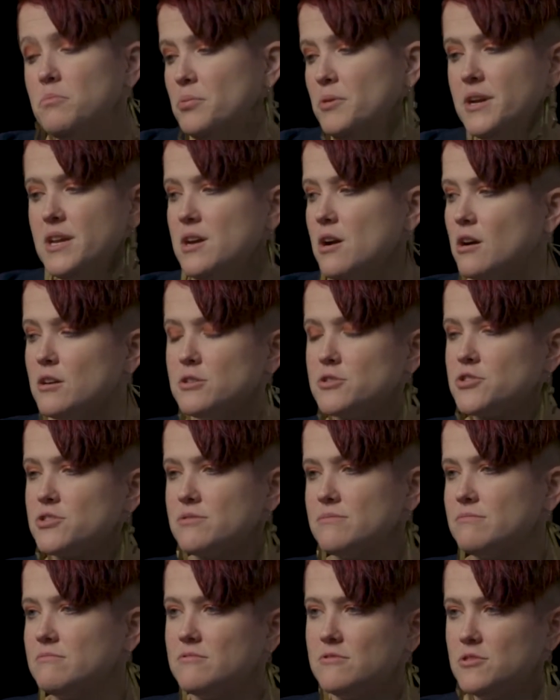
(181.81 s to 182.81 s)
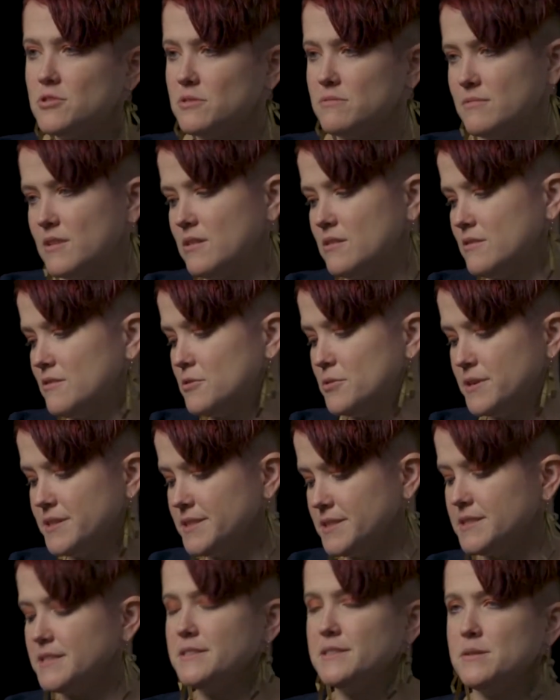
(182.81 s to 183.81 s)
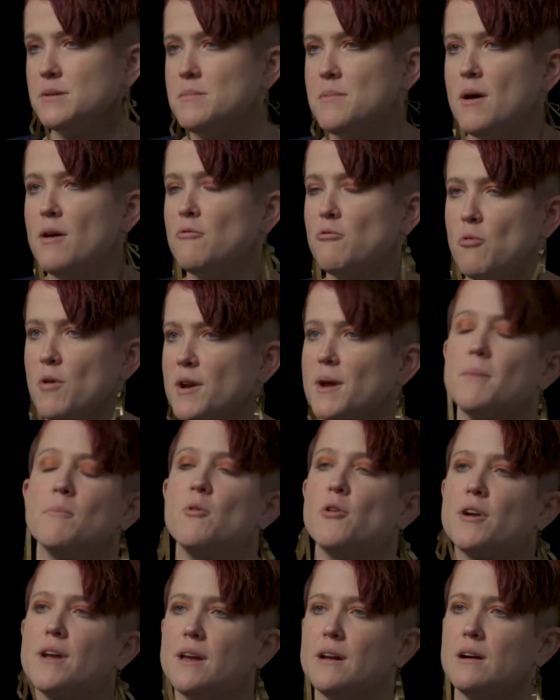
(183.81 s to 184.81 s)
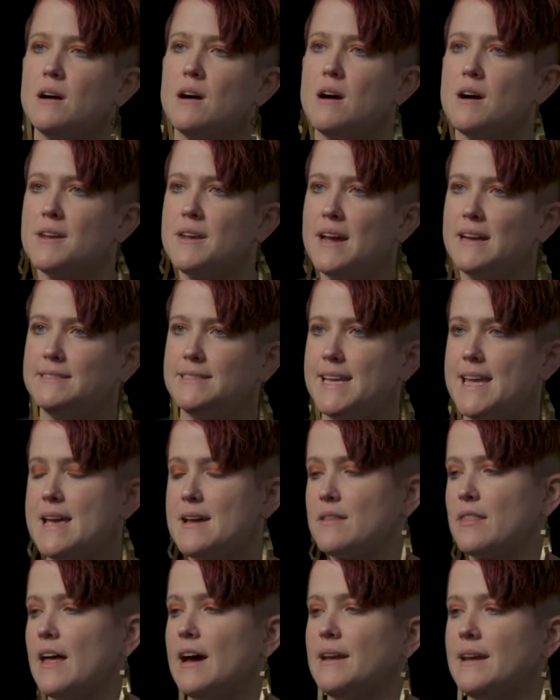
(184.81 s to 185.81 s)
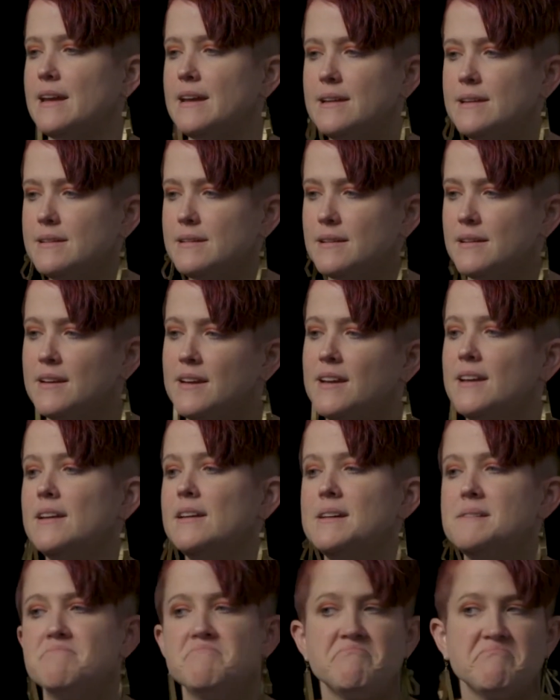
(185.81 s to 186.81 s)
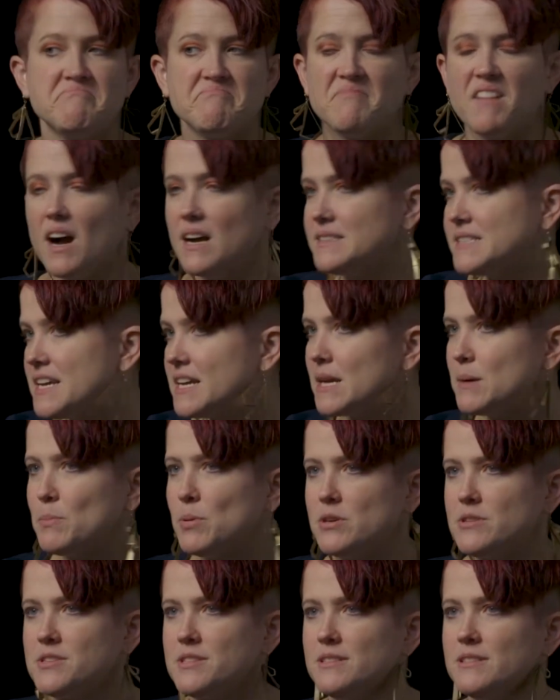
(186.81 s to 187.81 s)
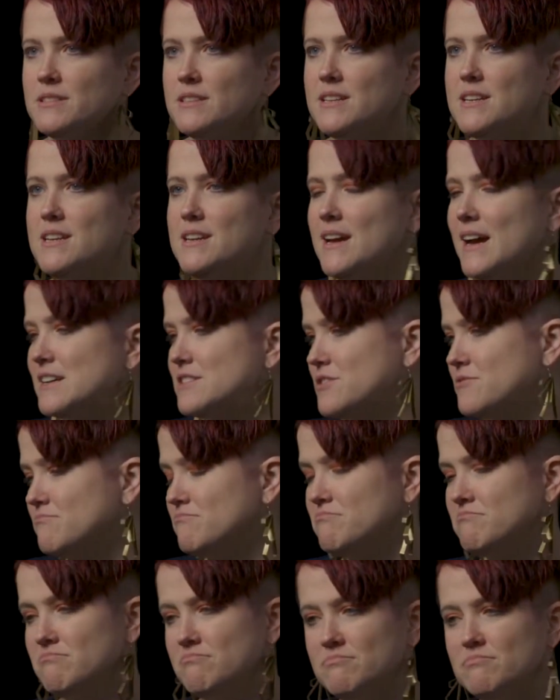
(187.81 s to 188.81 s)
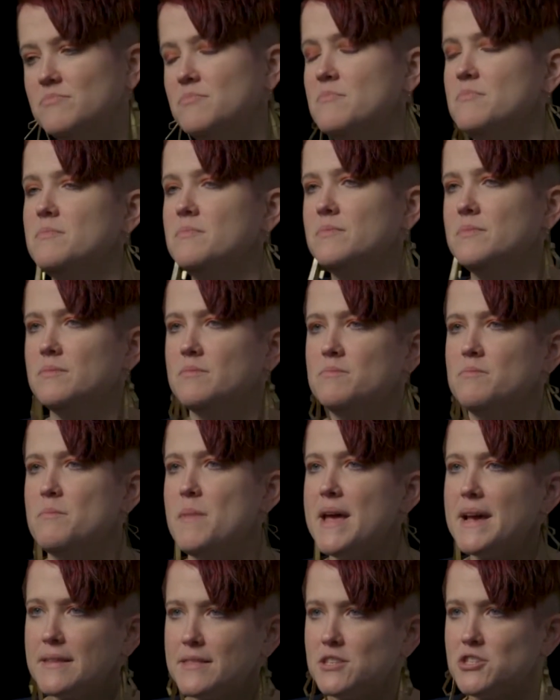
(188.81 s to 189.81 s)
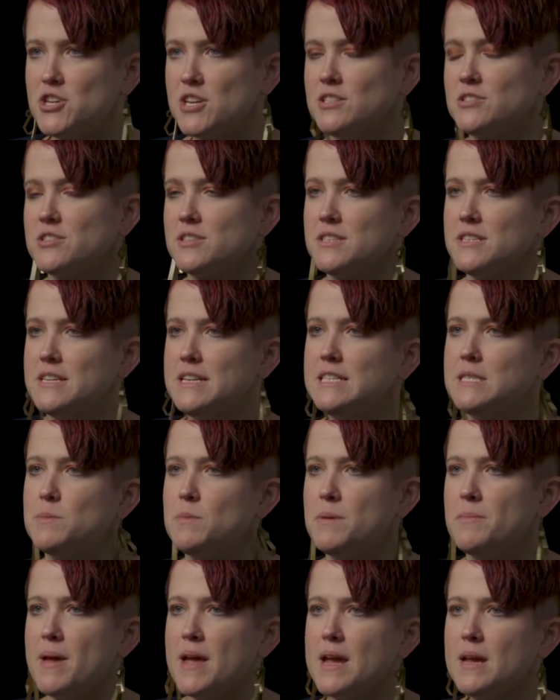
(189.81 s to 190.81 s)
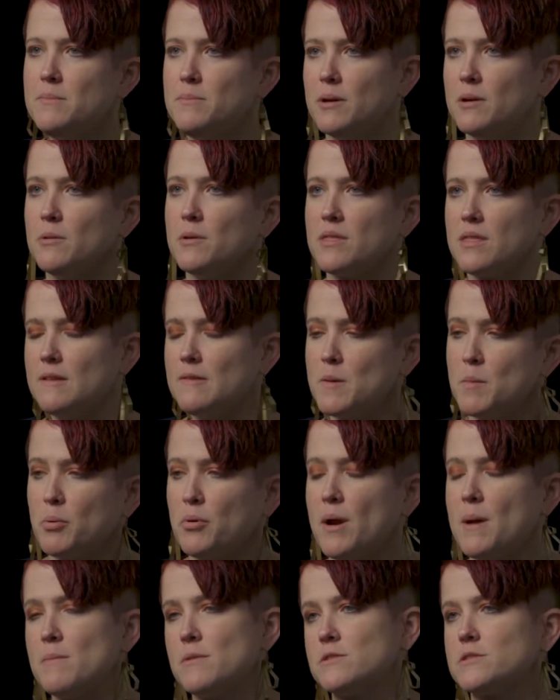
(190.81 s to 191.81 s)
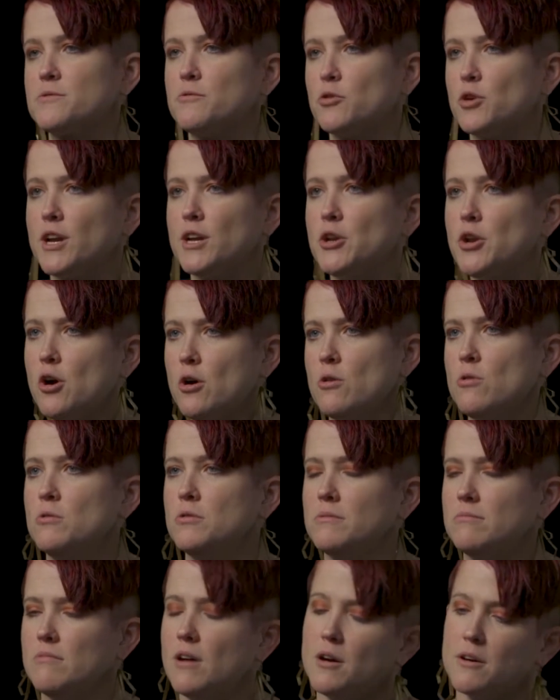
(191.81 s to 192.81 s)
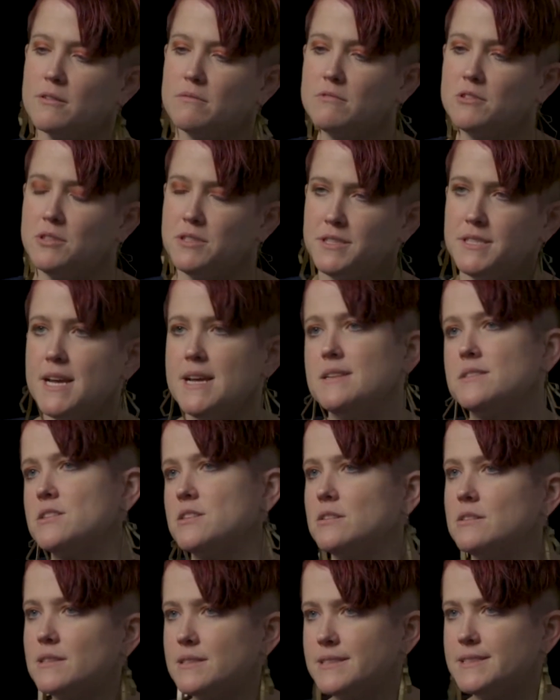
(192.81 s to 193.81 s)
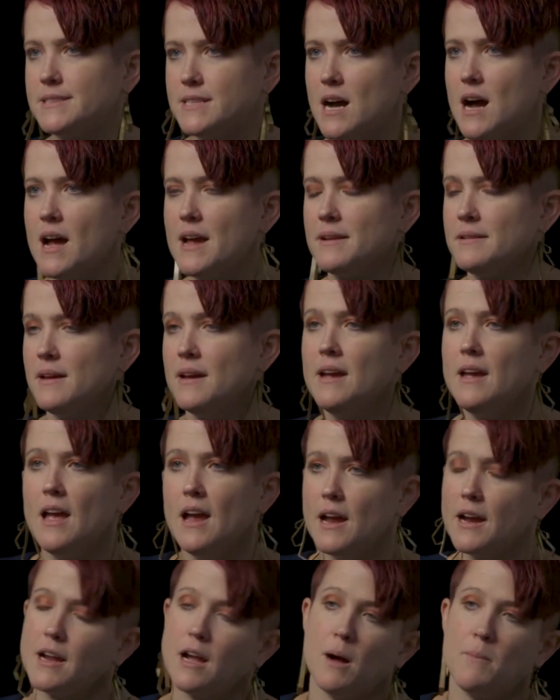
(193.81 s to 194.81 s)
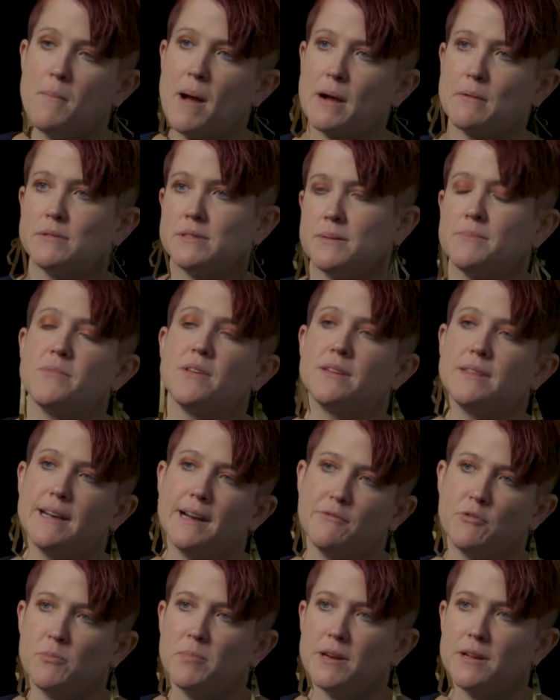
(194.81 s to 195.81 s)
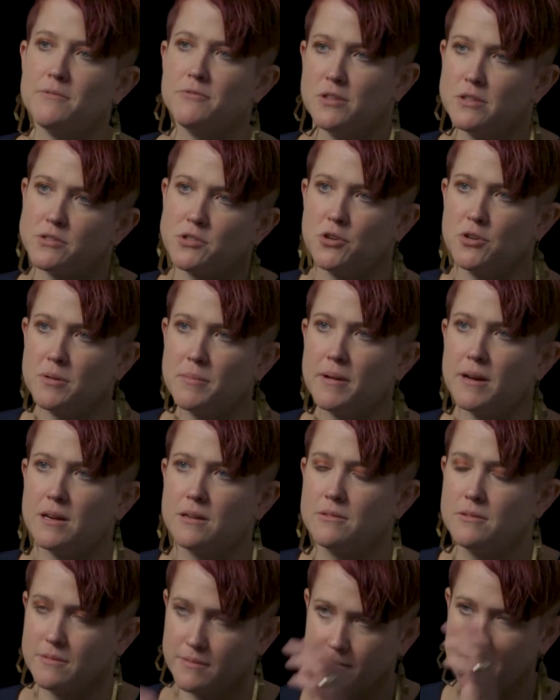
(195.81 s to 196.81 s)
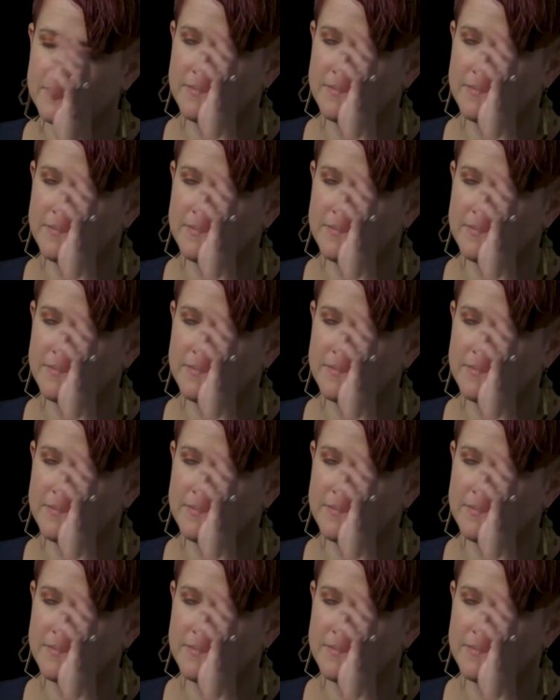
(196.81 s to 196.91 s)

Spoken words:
pretty harsh criticism of what I'm working on and take that in, not take it personally, and make the changes that need to be made, but within the parameters of what I know are good taste and good design, and come back with something that everybody feels good about.